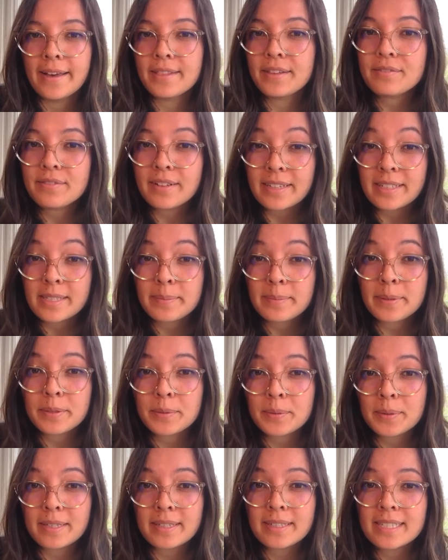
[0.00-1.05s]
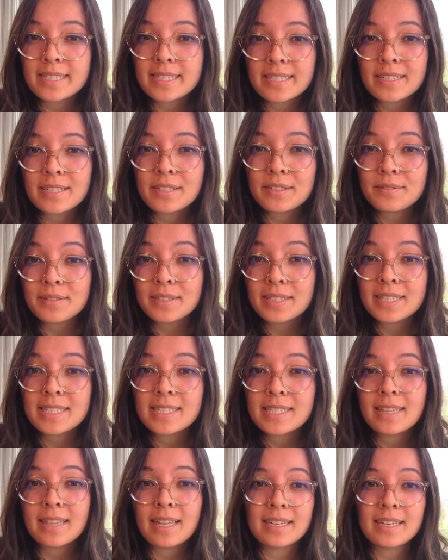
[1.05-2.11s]
And the flexible queries here really
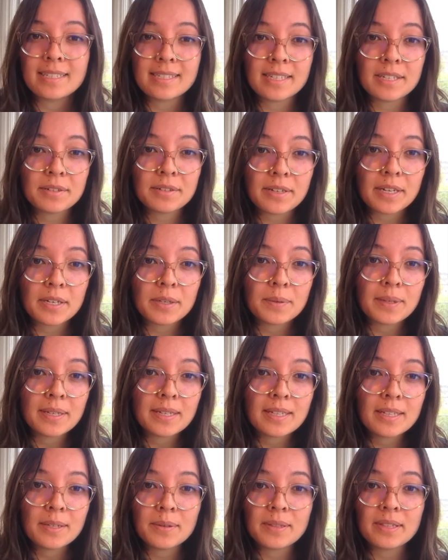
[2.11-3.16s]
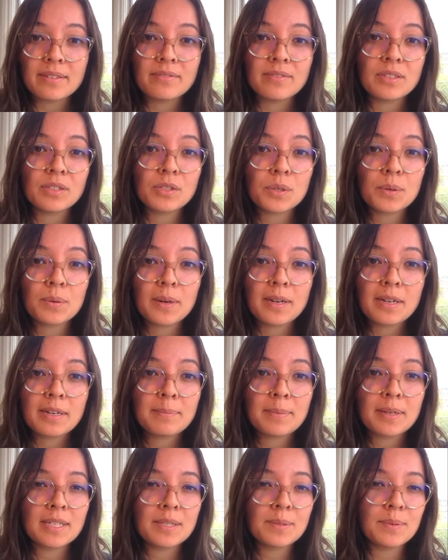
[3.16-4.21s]
did let us iterate quickly with the feature work
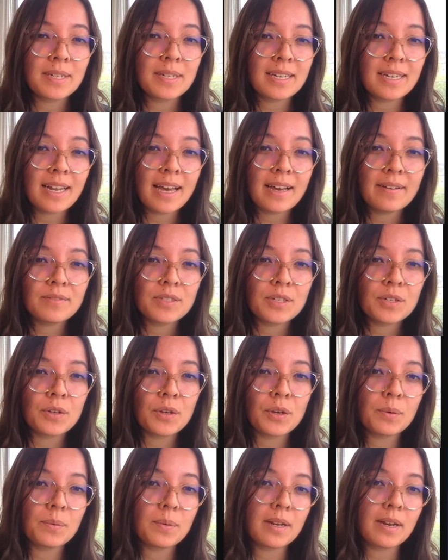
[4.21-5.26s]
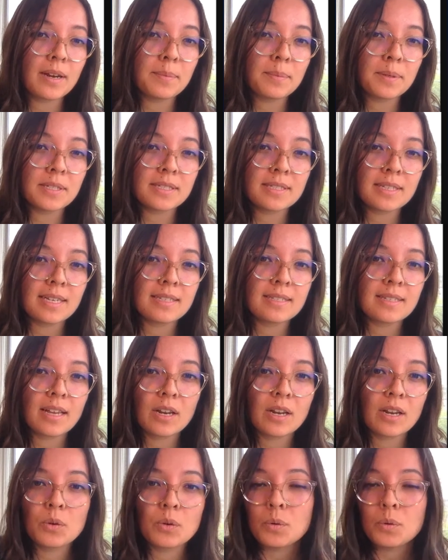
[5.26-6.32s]
because we didn't have to know what our precise
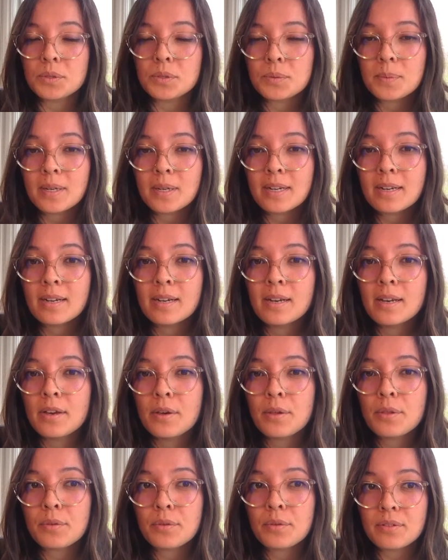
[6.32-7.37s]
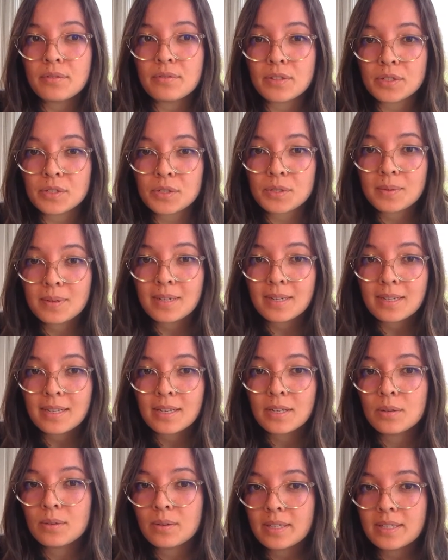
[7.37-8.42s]
end goals were through the feature work
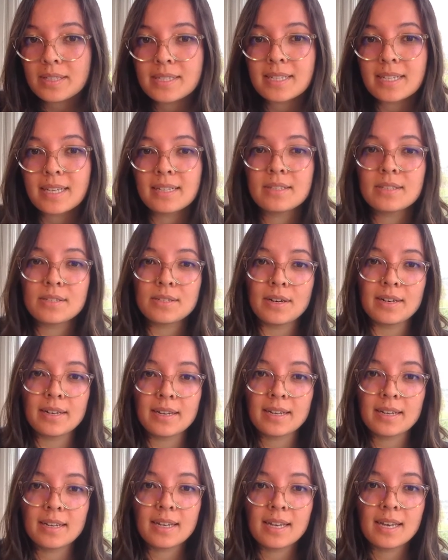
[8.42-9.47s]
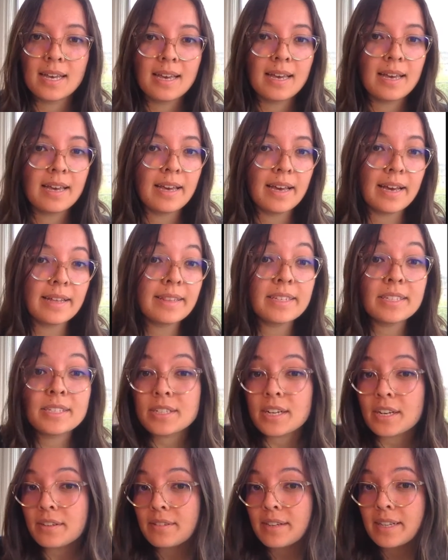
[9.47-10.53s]
in order to get started. And this
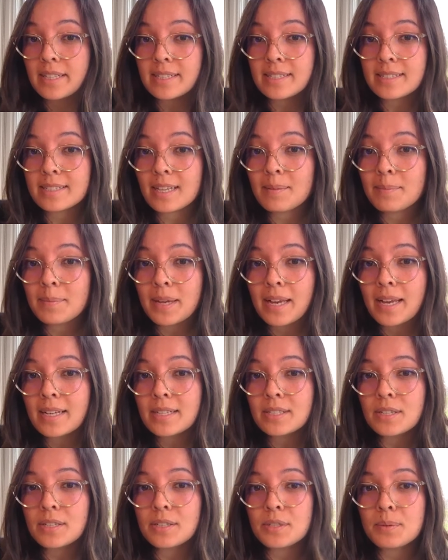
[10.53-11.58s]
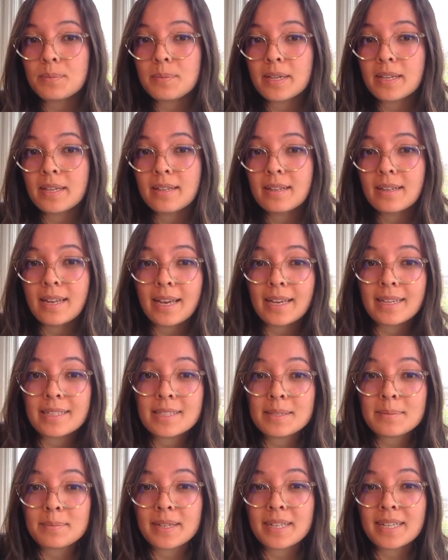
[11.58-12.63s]
generated schema has also been
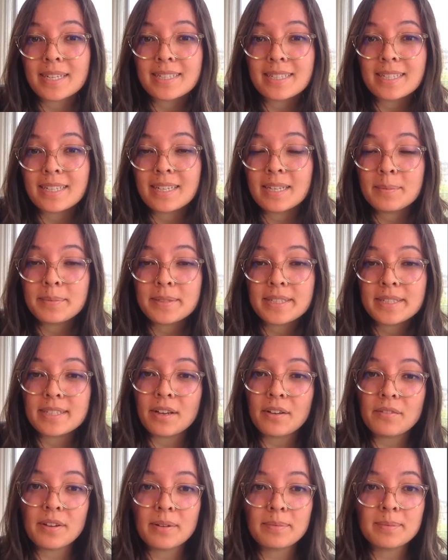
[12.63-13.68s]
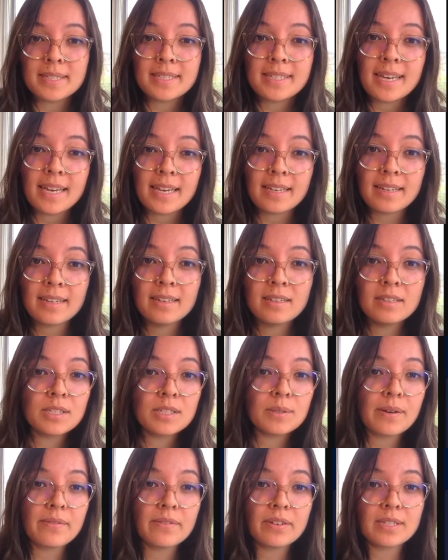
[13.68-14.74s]
nice because it keeps itself up to date.
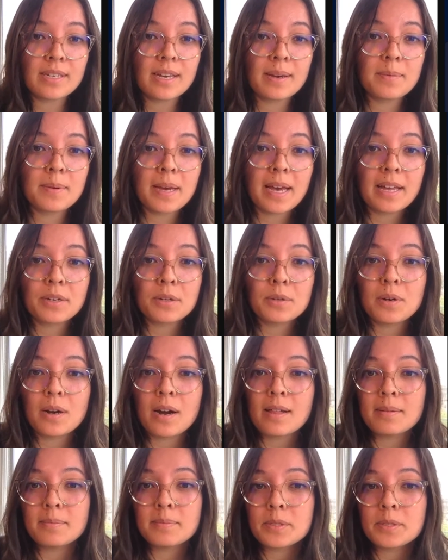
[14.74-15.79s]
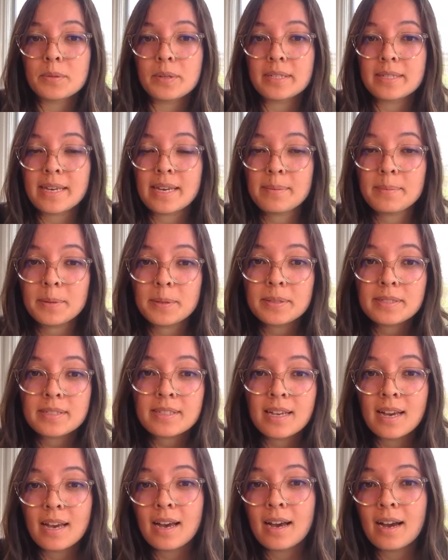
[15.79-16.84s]
So every time we add new columns to our
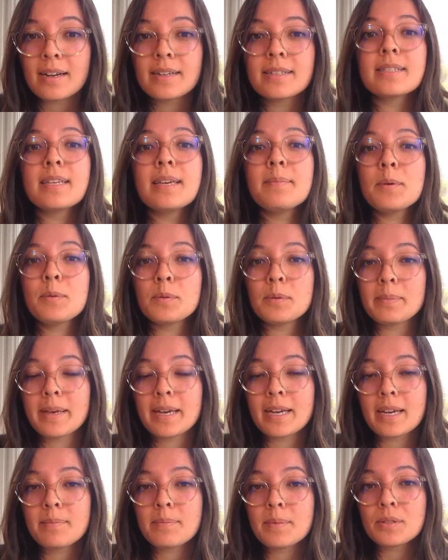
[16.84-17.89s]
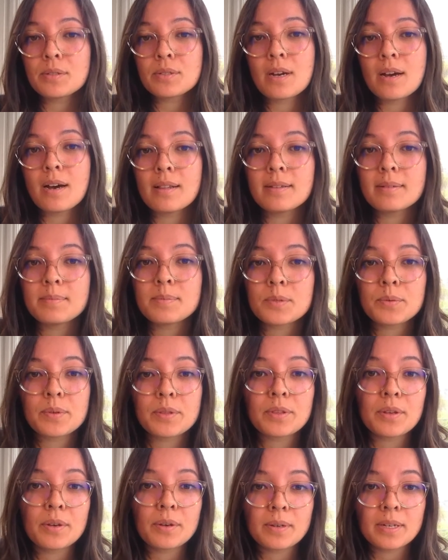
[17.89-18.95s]
tables, our schema will pick up those columns
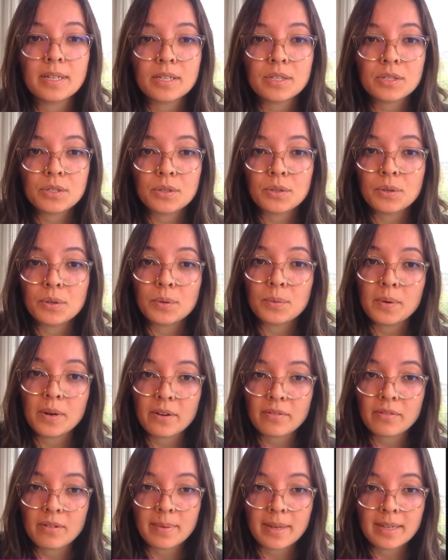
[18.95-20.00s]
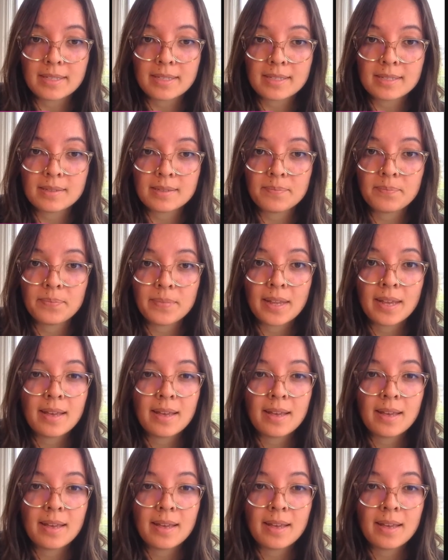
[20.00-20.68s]
with no additional work from us.